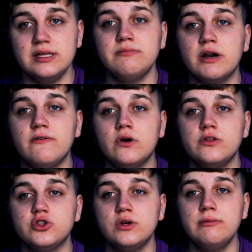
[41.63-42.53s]
this microphone on
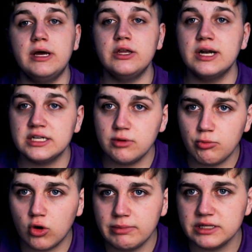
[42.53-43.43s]
the stream, and you can ask me
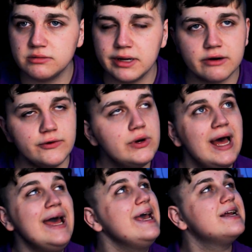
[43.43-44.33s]
more about this microphone
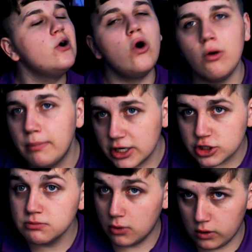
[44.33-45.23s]
and a whole
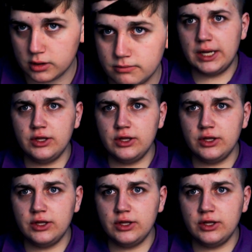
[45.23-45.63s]
bunch more.